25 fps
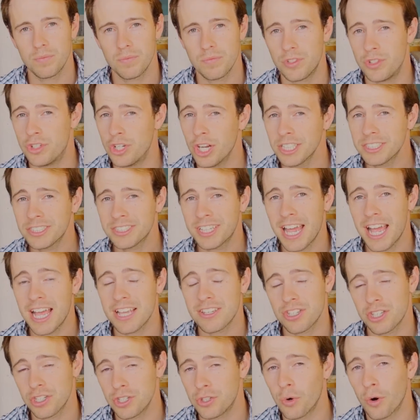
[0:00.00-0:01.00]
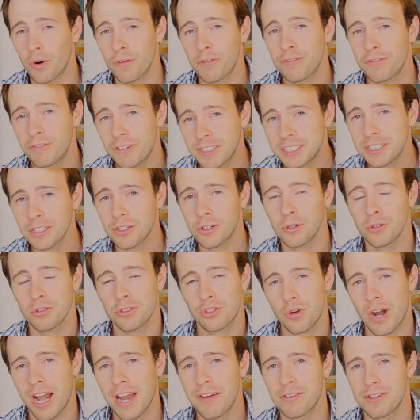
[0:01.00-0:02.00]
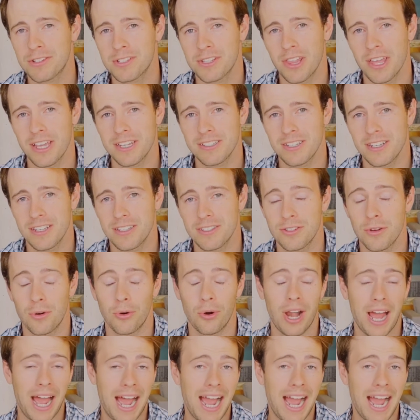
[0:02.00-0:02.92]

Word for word: Just as your physical driver's license or